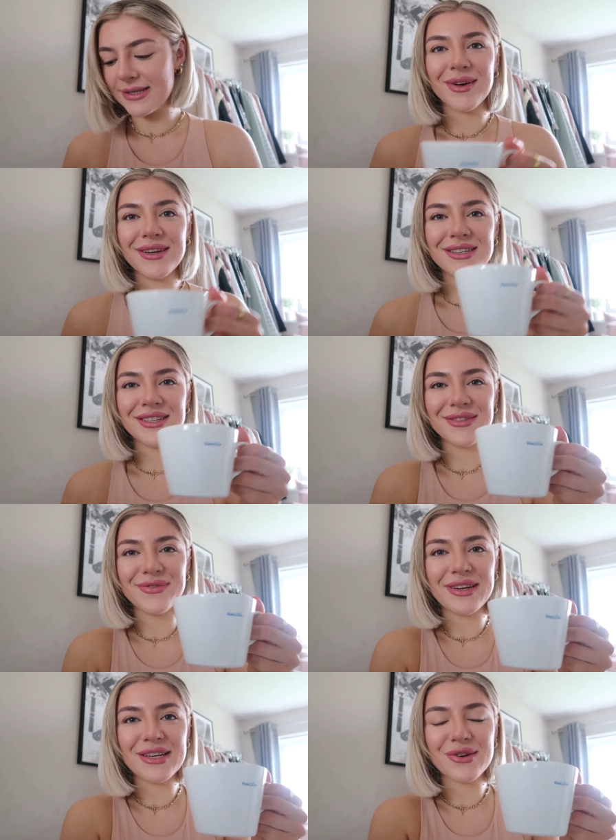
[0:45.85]
I'm going to just
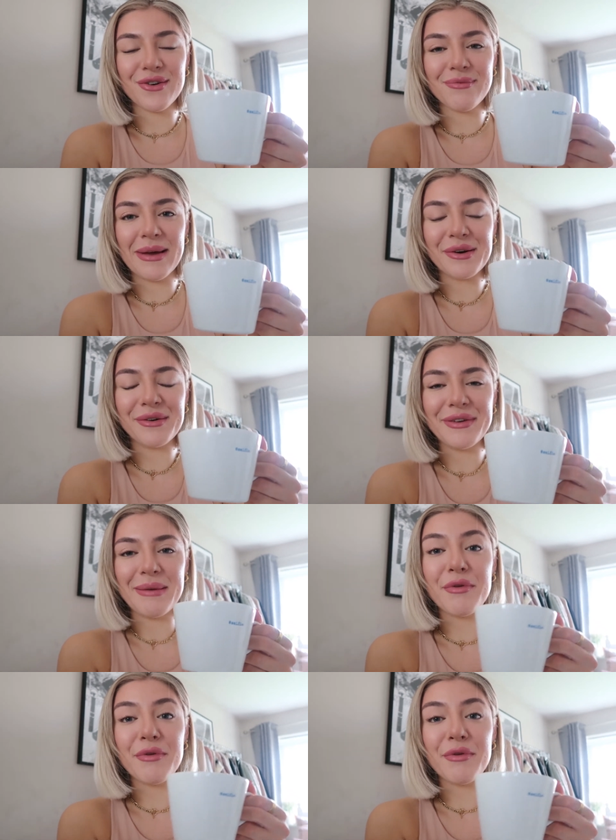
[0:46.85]
finish off my coffee